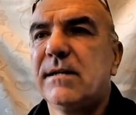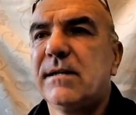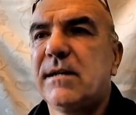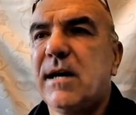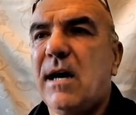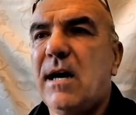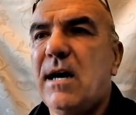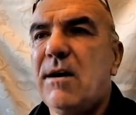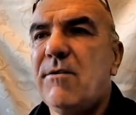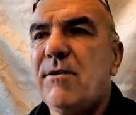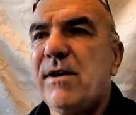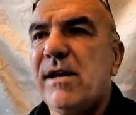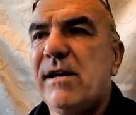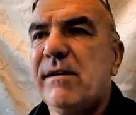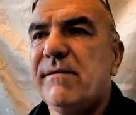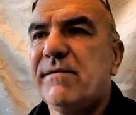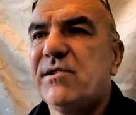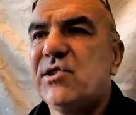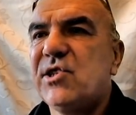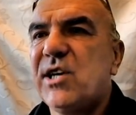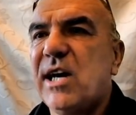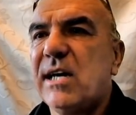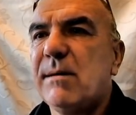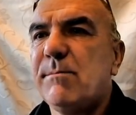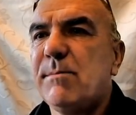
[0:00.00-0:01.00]
Diary of
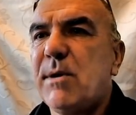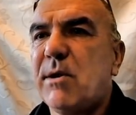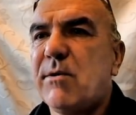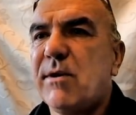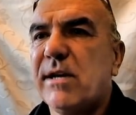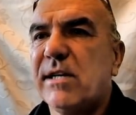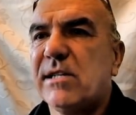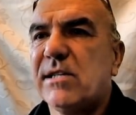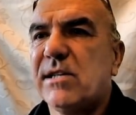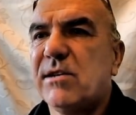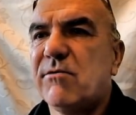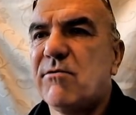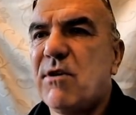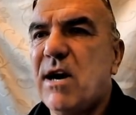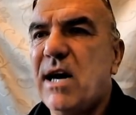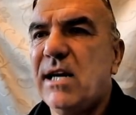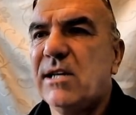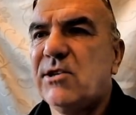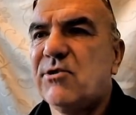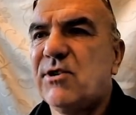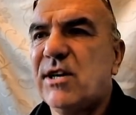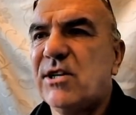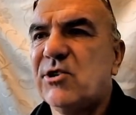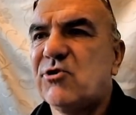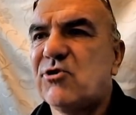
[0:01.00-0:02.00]
Jan Morris, the
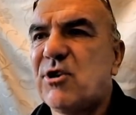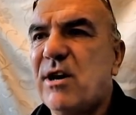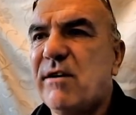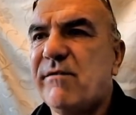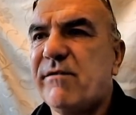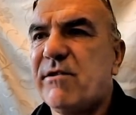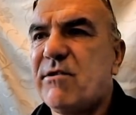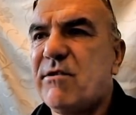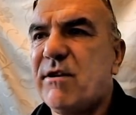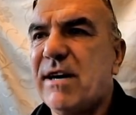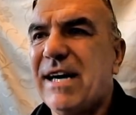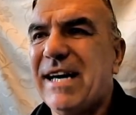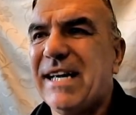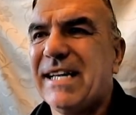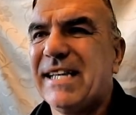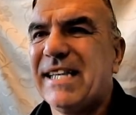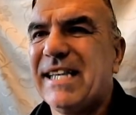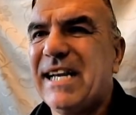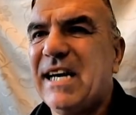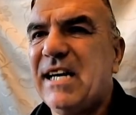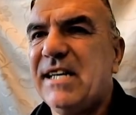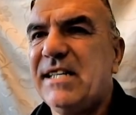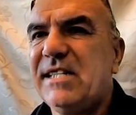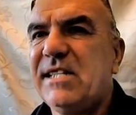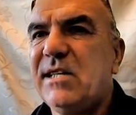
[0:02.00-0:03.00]
writer and traveller at
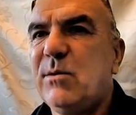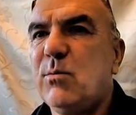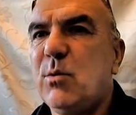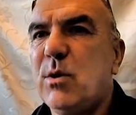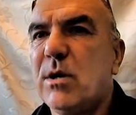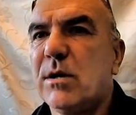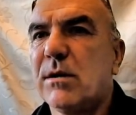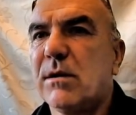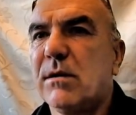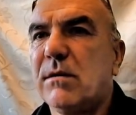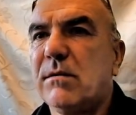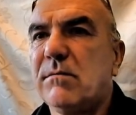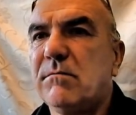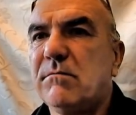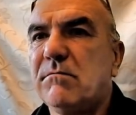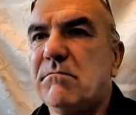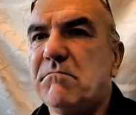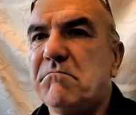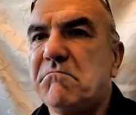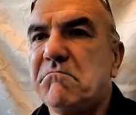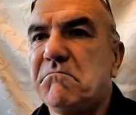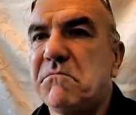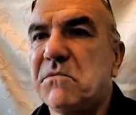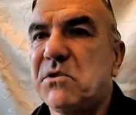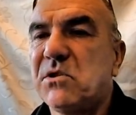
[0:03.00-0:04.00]
91.
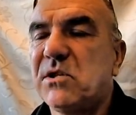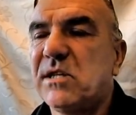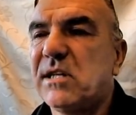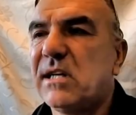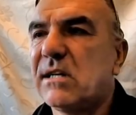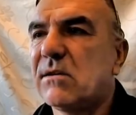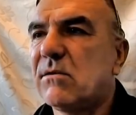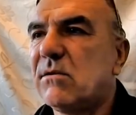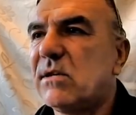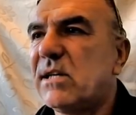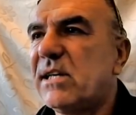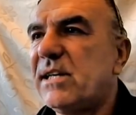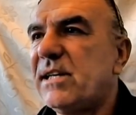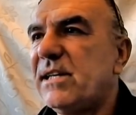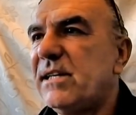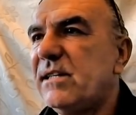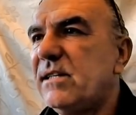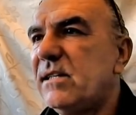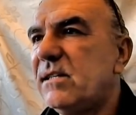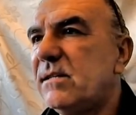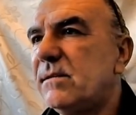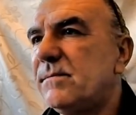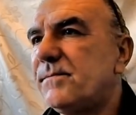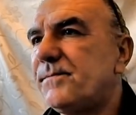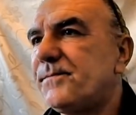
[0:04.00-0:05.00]
She had a good
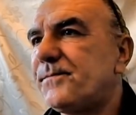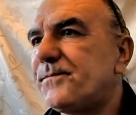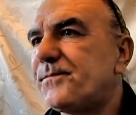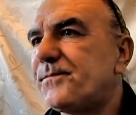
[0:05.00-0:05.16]
innings.